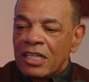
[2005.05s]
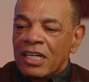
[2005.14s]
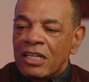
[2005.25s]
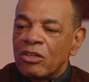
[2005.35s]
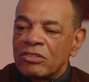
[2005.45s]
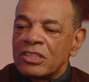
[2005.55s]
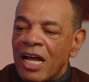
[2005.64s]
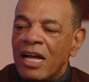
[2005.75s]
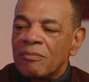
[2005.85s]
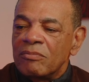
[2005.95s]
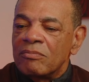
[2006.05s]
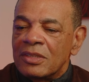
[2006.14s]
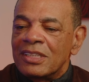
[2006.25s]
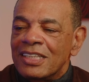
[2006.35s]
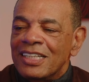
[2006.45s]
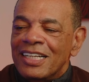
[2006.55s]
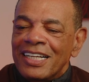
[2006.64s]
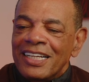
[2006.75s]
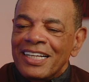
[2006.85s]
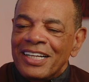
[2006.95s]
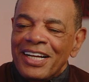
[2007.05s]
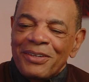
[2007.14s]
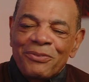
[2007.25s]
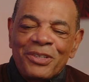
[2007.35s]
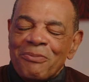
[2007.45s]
And over time, one